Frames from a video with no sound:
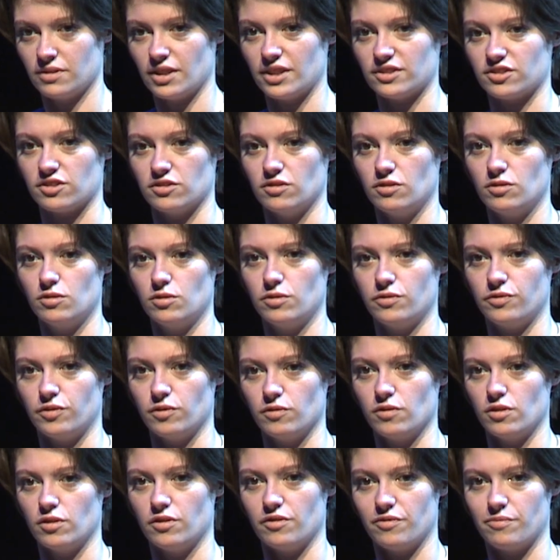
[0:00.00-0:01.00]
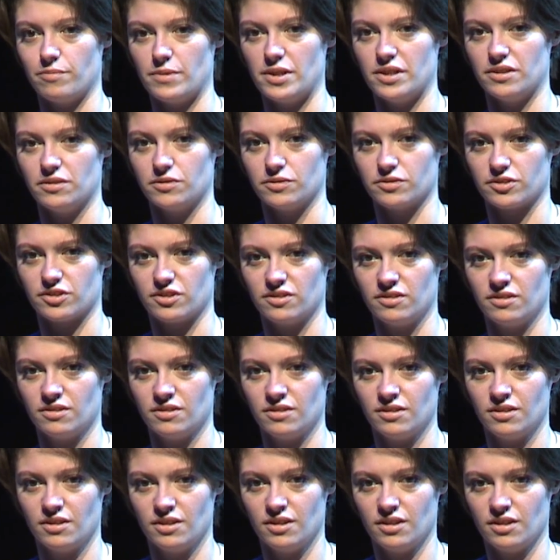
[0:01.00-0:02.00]
That's an awful lot of meals.
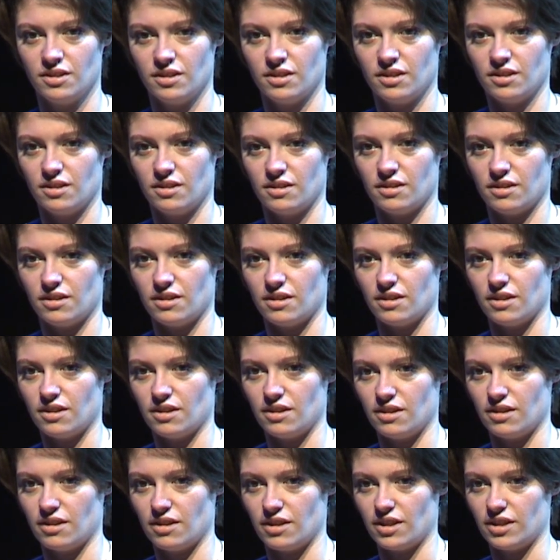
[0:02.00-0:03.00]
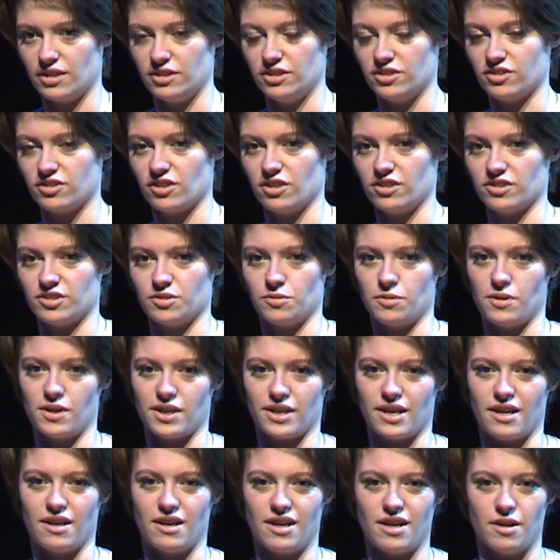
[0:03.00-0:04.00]
And you start to
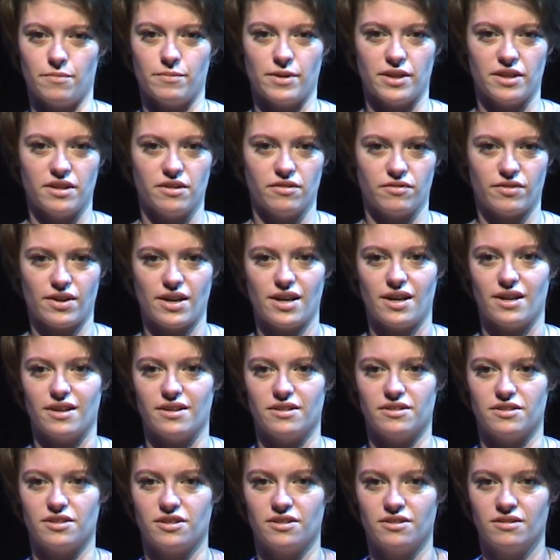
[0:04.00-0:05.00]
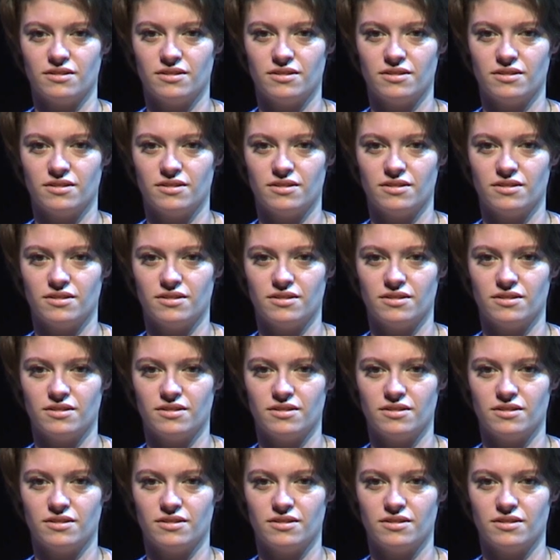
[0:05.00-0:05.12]
work out how many you've had